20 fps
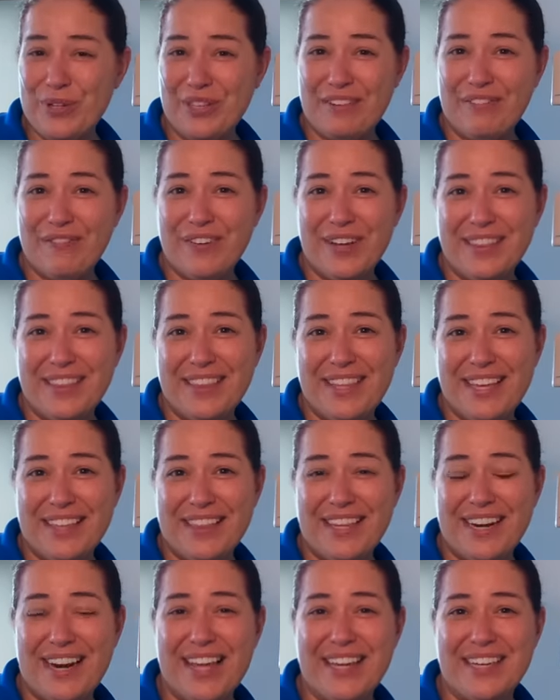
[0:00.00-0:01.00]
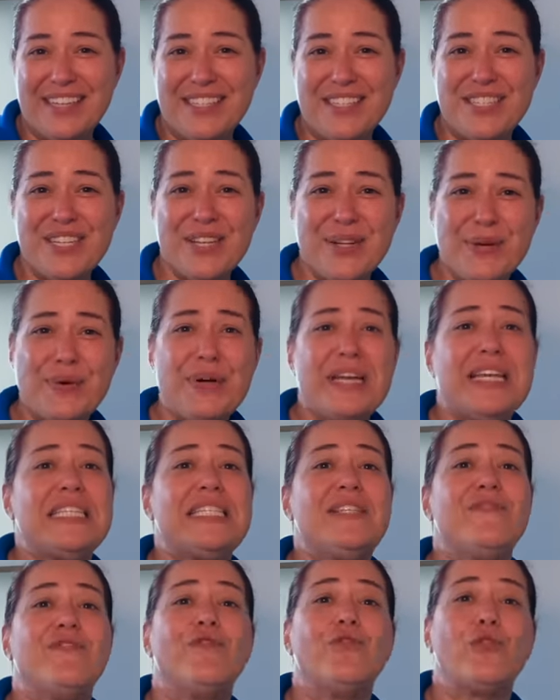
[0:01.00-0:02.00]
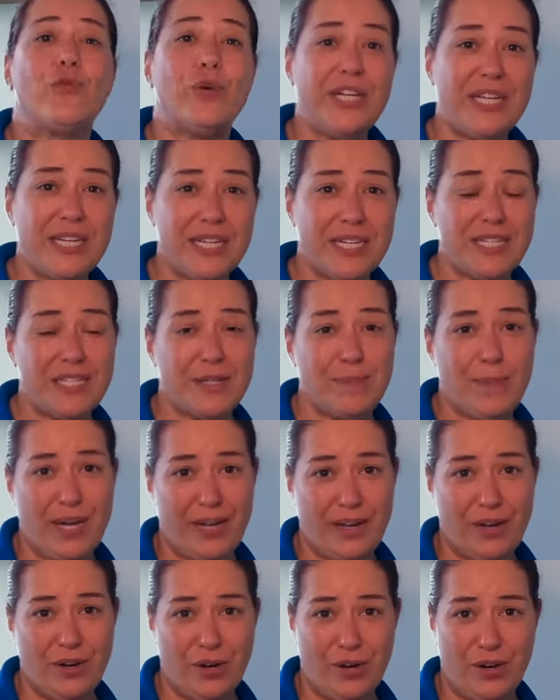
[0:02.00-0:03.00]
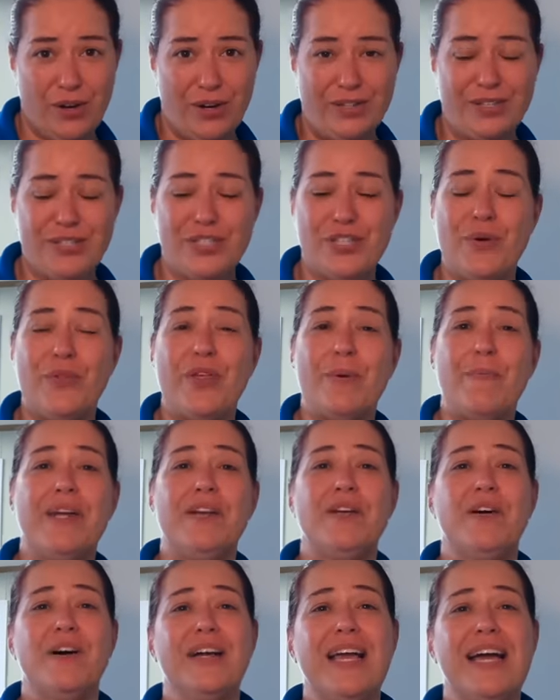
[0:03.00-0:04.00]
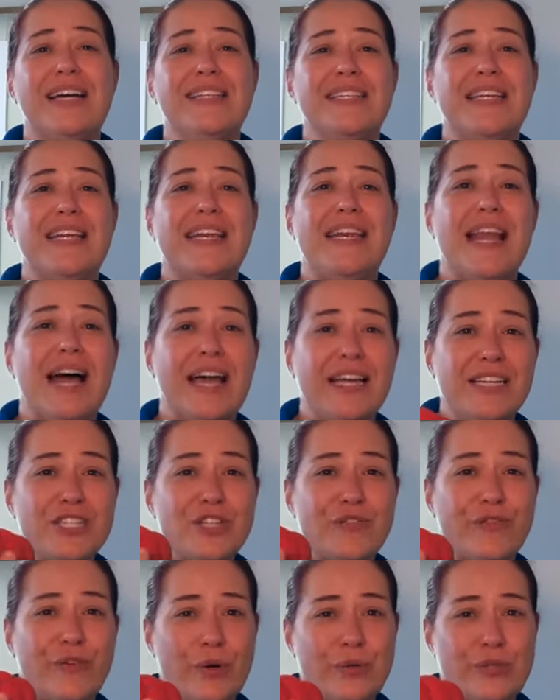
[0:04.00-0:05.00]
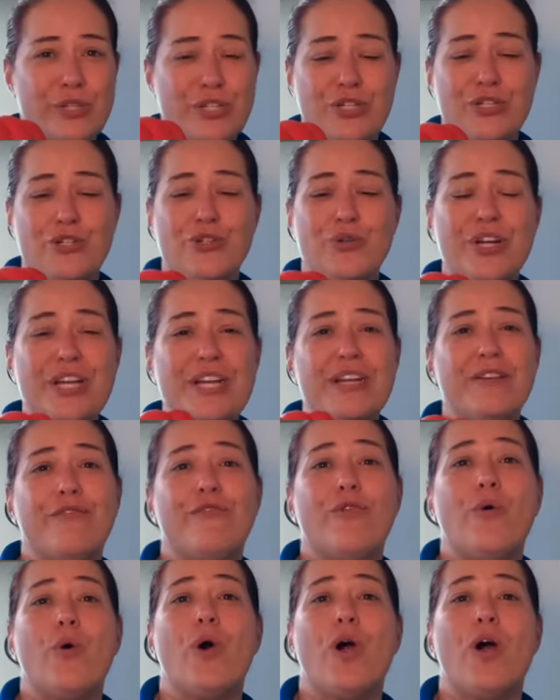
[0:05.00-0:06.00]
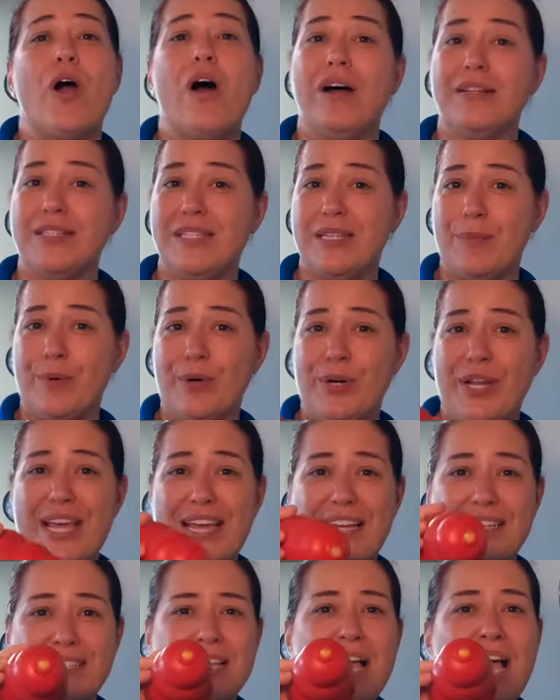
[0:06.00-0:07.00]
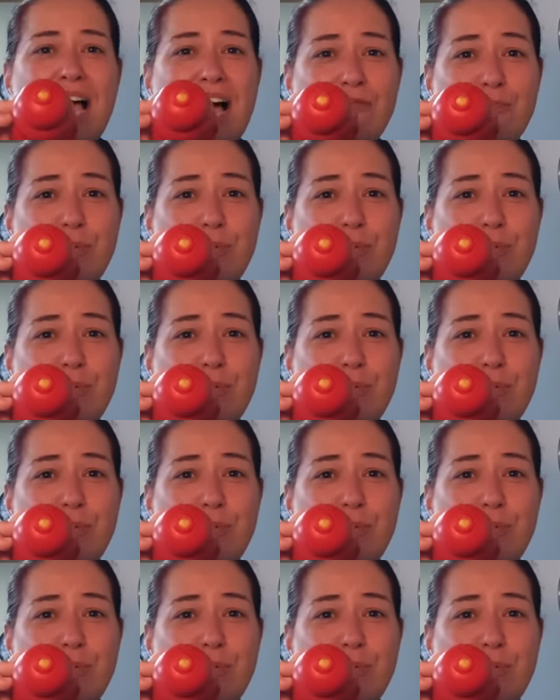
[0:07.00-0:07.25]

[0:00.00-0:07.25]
really fun thing that I can do is freeze my Kong so that my dog has a nice frozen treat for hot summer days.